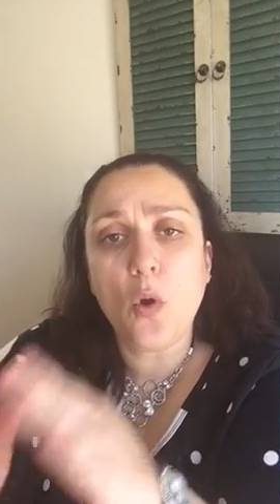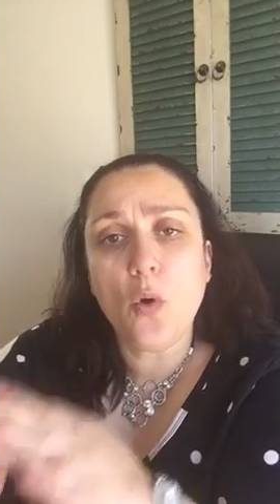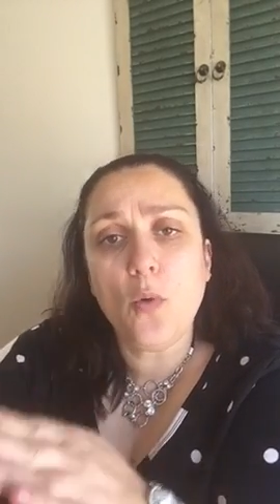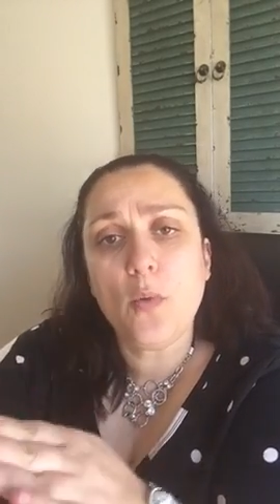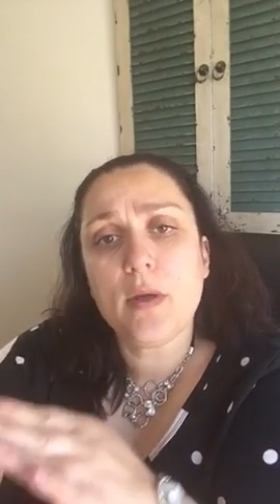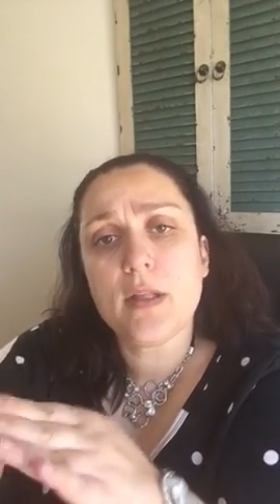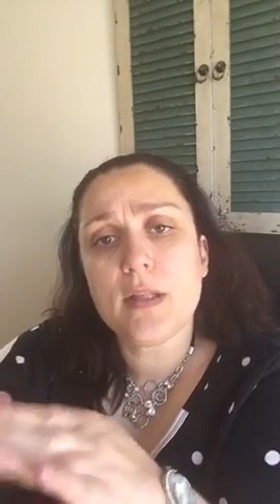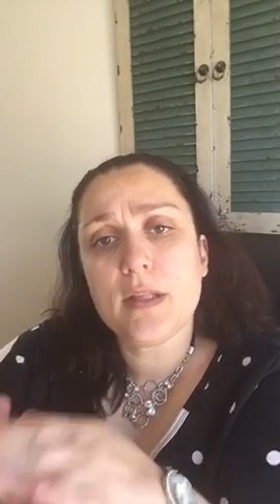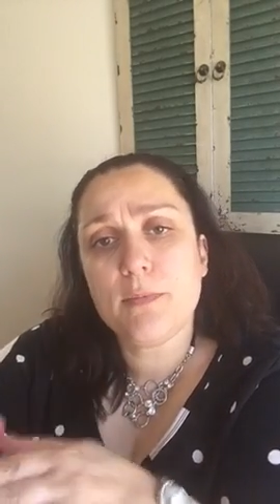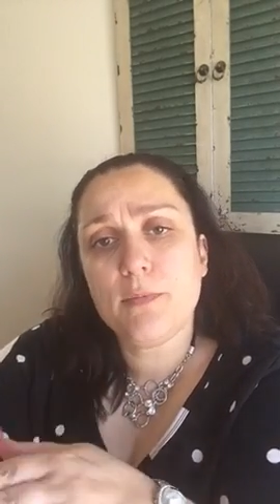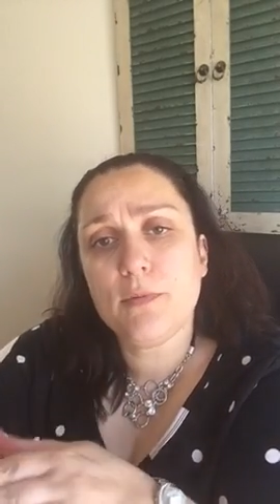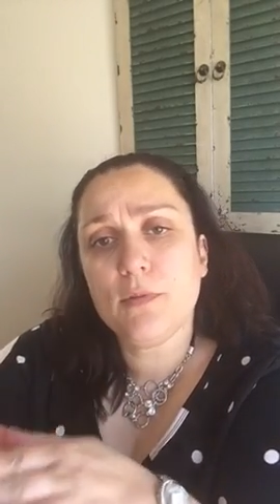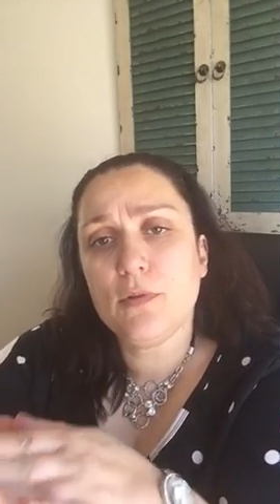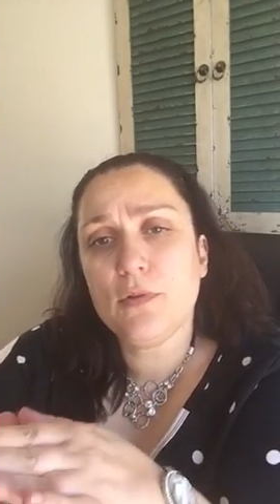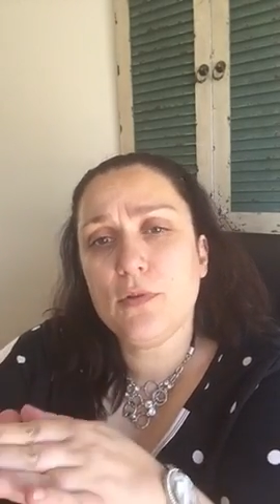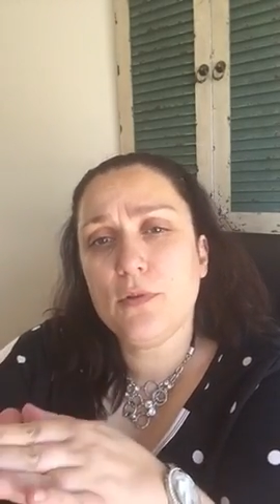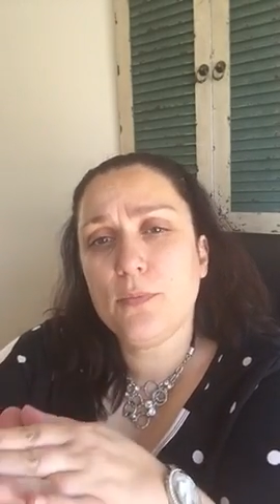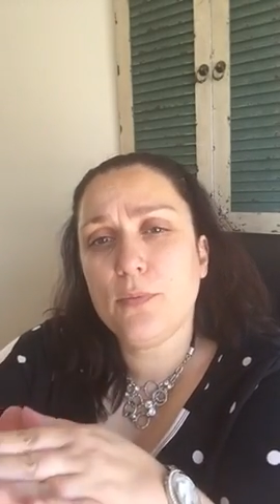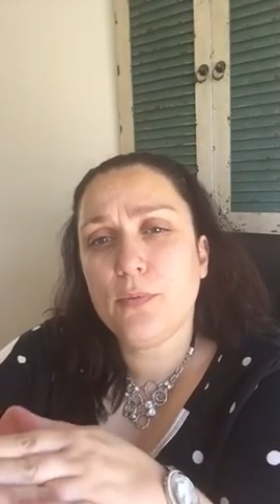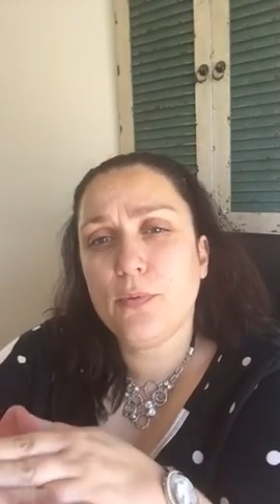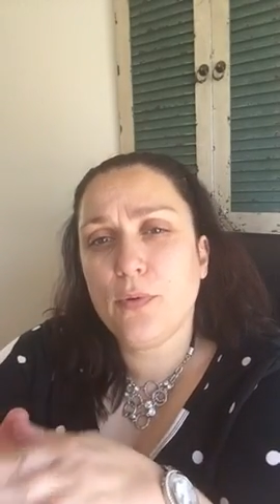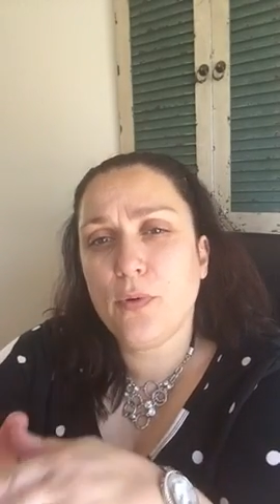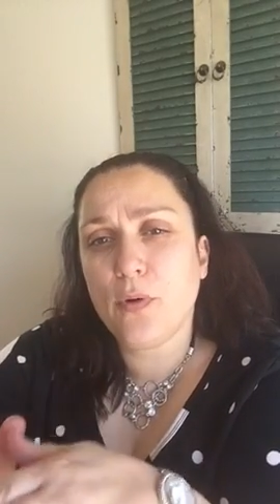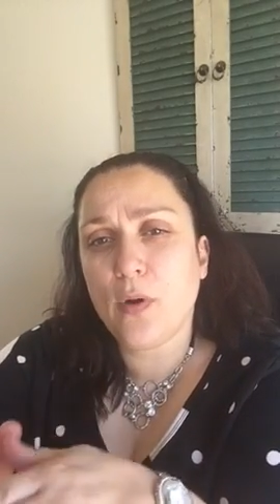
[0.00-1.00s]
always put the
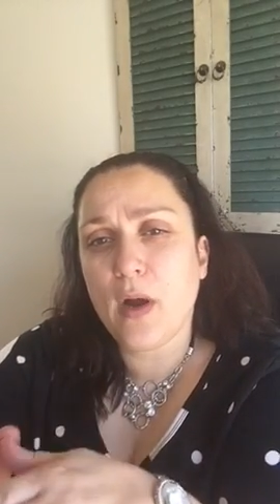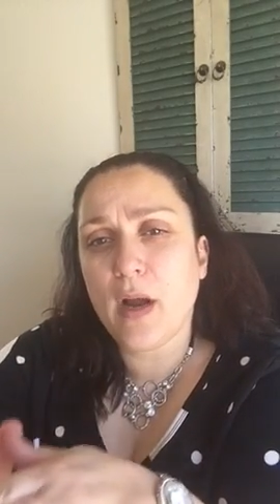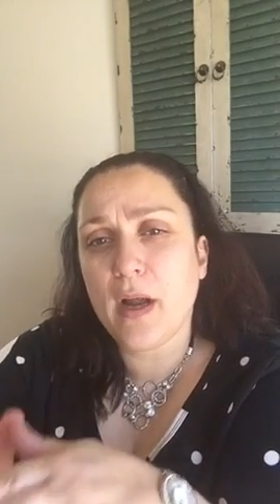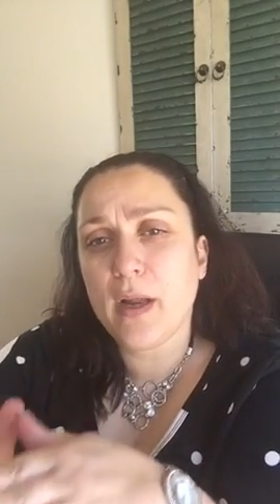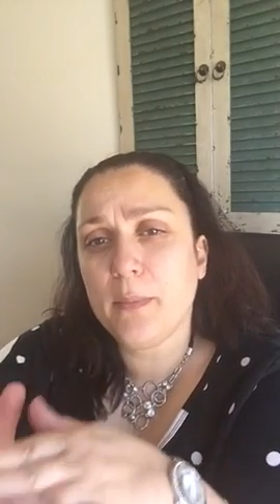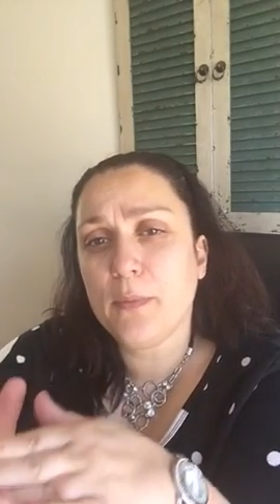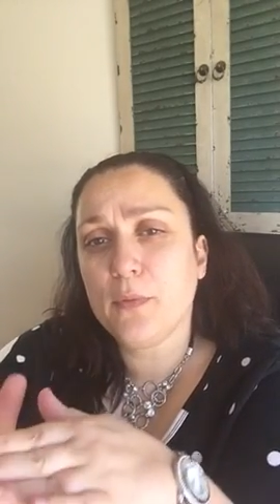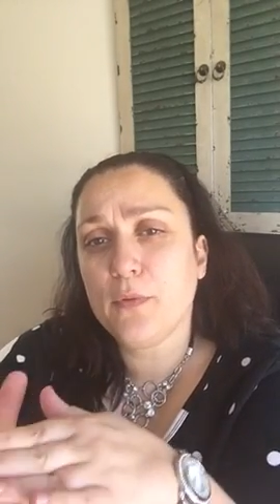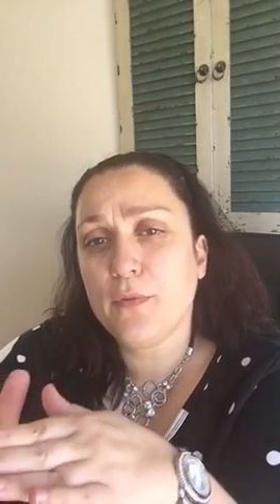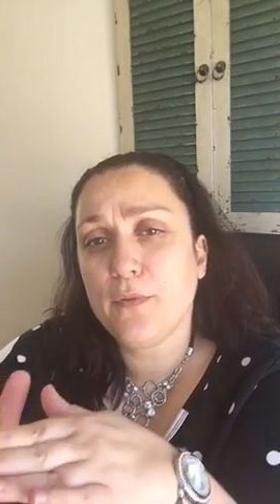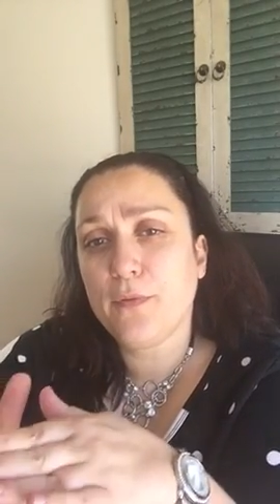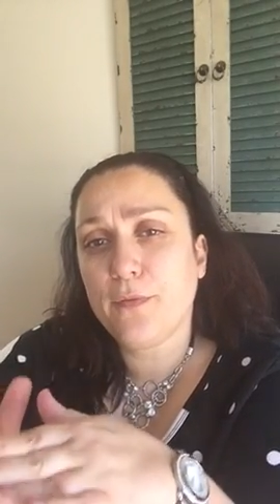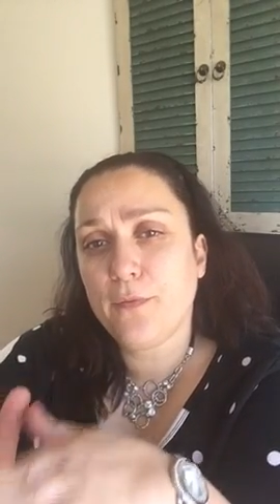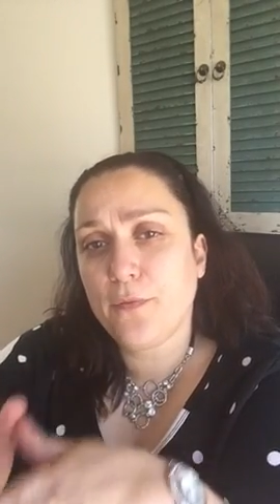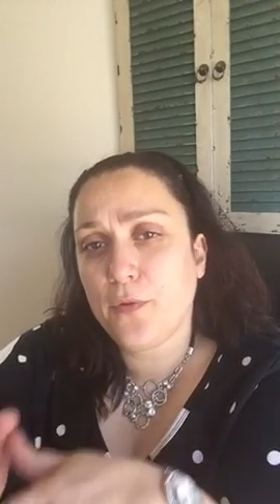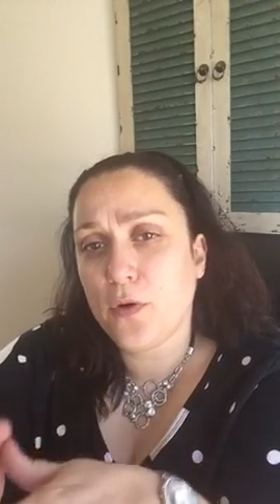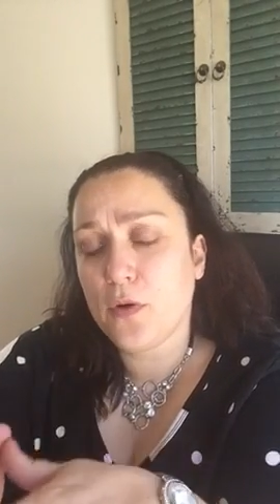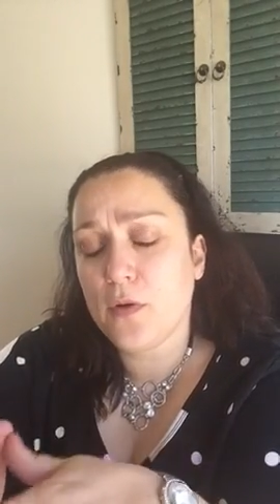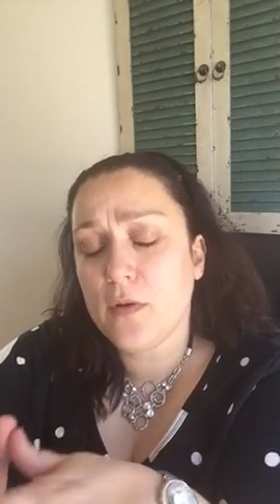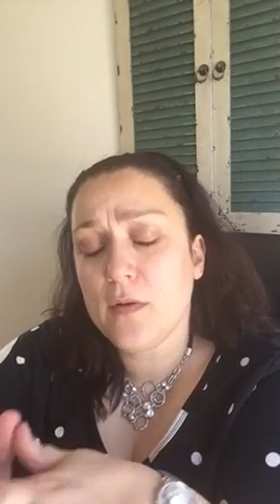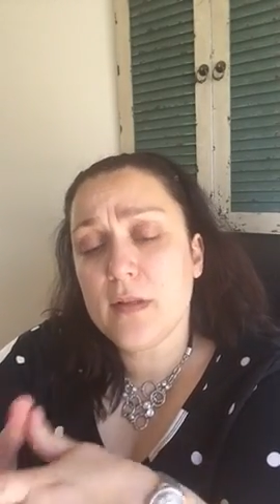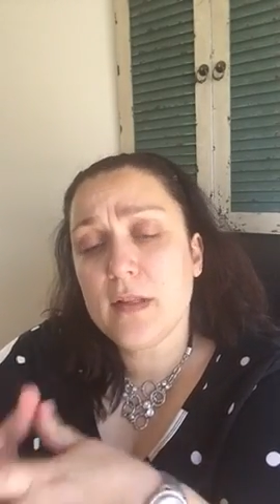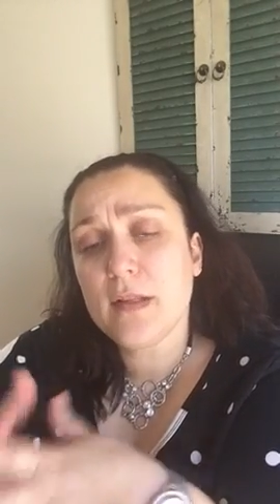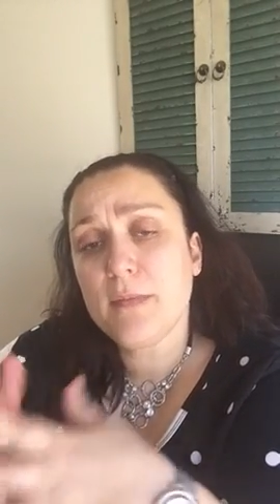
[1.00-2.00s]
primer
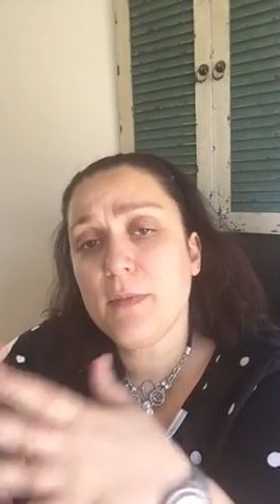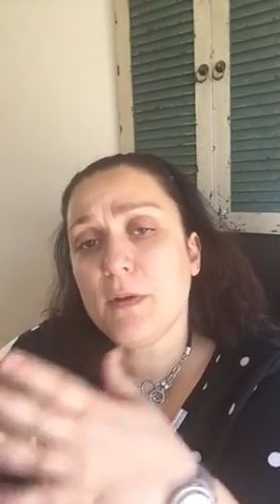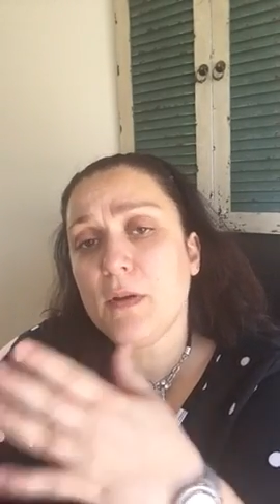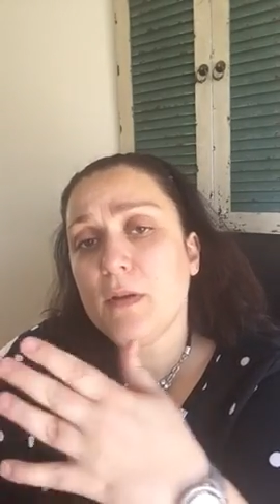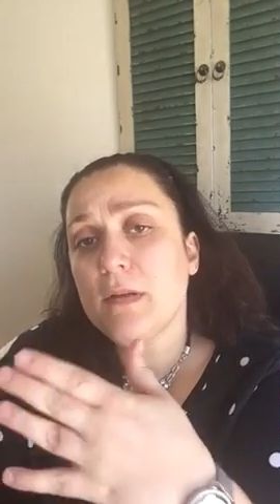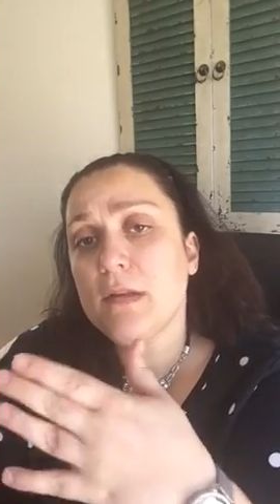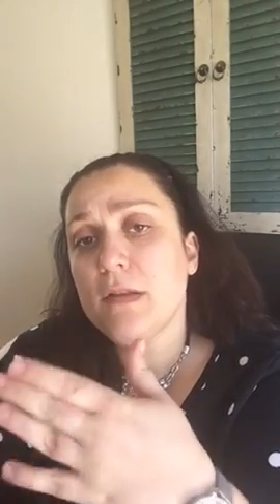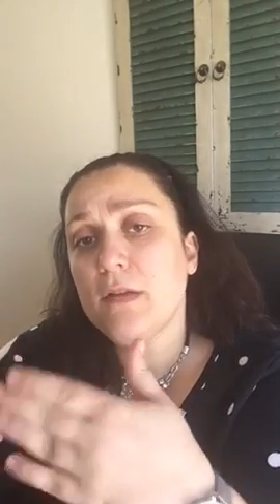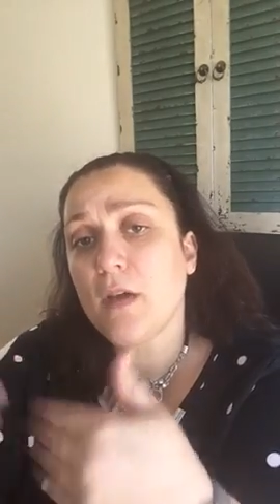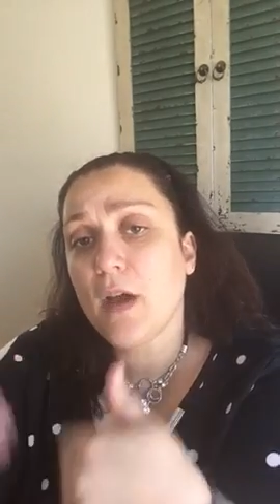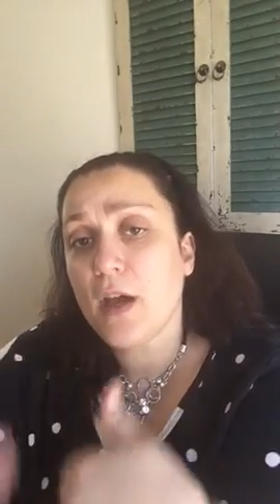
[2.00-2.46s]
first because you